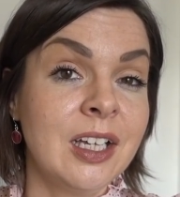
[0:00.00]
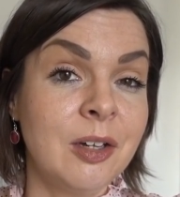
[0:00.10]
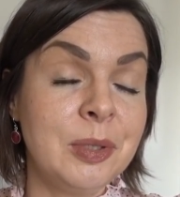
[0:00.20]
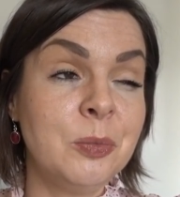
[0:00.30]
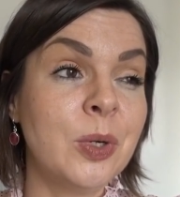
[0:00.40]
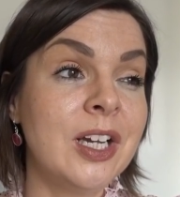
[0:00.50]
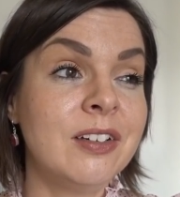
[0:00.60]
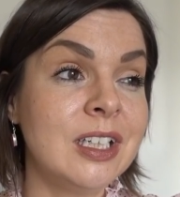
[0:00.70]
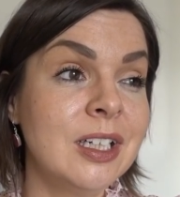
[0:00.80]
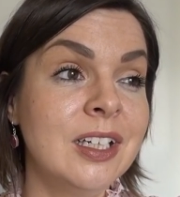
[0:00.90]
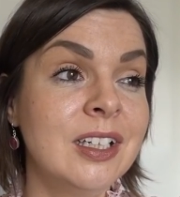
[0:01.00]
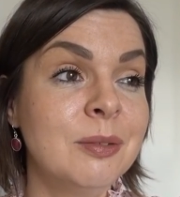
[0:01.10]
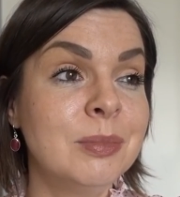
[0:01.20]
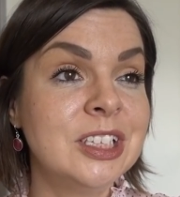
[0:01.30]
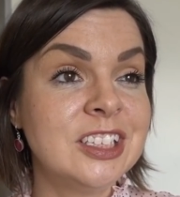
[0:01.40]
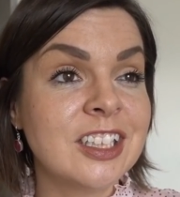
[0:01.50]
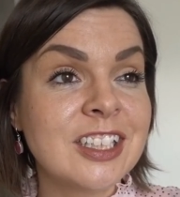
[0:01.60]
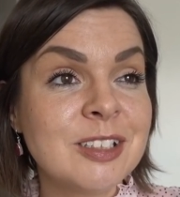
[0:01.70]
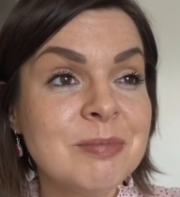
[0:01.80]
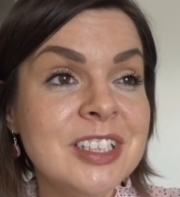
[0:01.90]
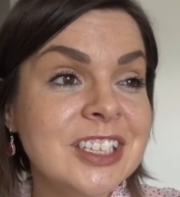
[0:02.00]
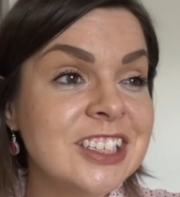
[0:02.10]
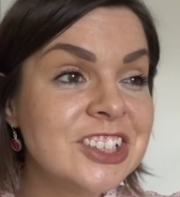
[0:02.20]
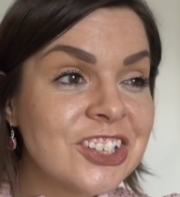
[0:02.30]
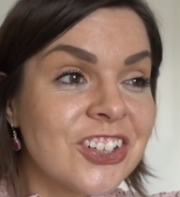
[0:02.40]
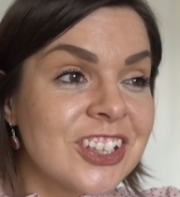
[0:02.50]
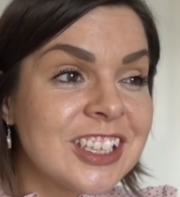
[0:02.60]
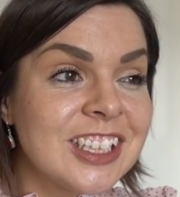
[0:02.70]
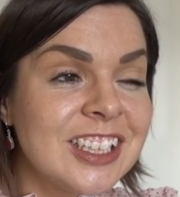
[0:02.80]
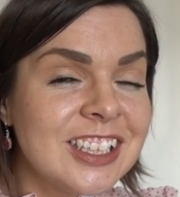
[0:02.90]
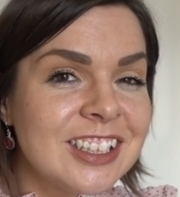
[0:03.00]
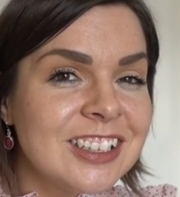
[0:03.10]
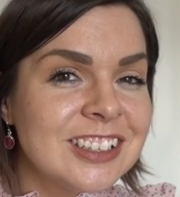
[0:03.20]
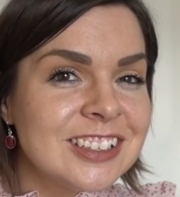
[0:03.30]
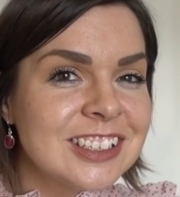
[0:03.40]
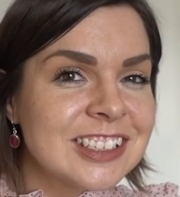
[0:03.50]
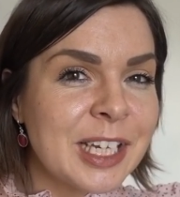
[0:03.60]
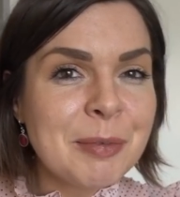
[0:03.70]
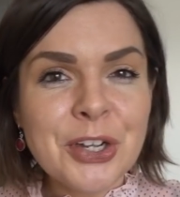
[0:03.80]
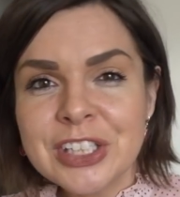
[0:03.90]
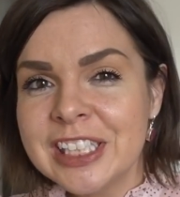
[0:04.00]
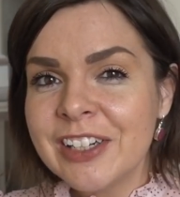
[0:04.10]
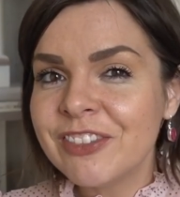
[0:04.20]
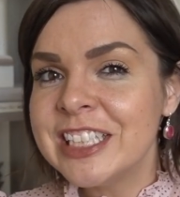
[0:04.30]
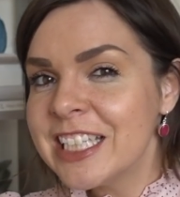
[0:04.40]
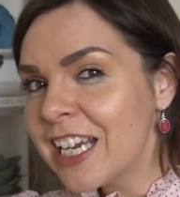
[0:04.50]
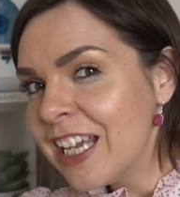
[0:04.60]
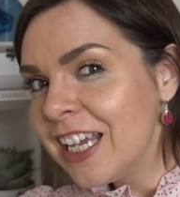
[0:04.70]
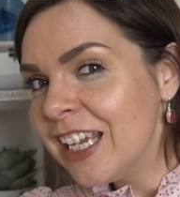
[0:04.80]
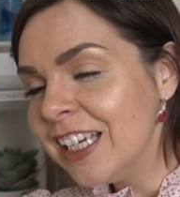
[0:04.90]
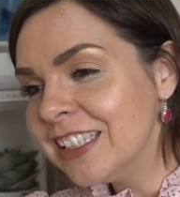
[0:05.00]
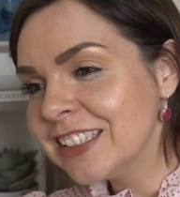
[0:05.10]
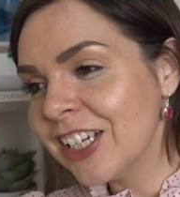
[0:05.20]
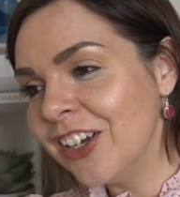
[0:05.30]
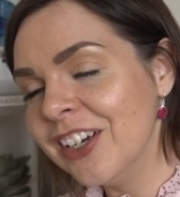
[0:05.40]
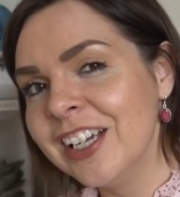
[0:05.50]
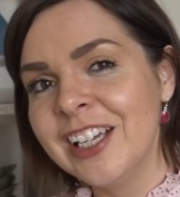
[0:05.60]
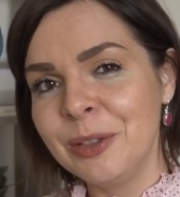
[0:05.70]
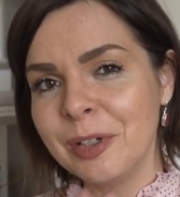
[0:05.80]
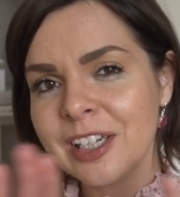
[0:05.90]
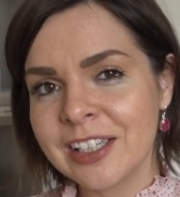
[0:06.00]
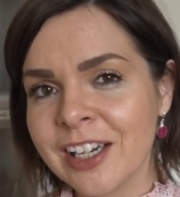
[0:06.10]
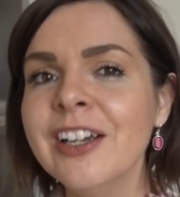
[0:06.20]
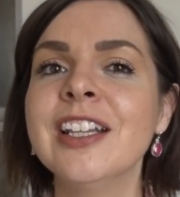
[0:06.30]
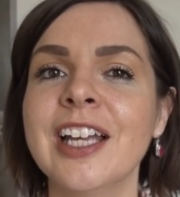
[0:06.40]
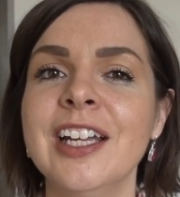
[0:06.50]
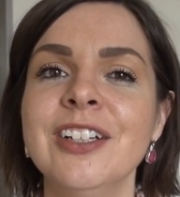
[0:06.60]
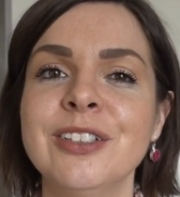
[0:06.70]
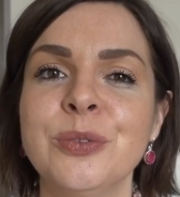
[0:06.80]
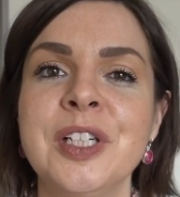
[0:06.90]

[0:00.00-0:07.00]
I've been wearing pyjamas, joggers, the same hoodie every day, so I'm not going to go there on the